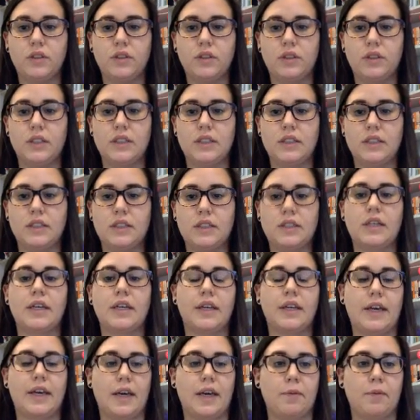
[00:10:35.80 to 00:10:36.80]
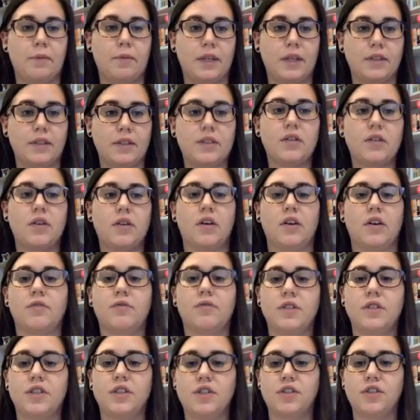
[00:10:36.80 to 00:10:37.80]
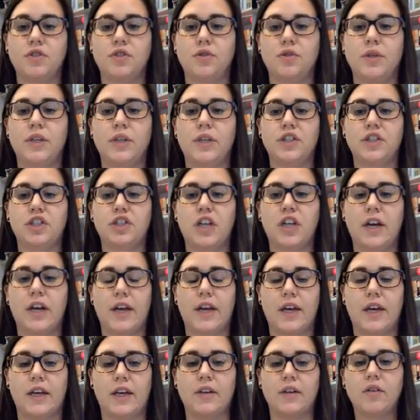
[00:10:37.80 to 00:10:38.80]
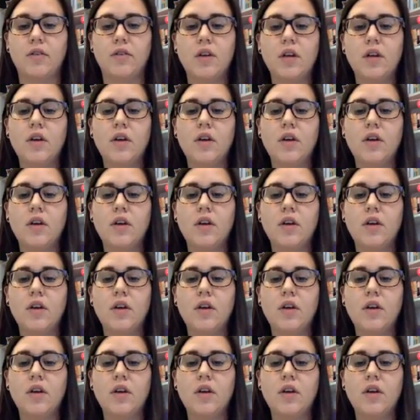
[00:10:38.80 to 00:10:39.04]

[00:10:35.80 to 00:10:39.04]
this encampment of the Sioux and Cheyenne.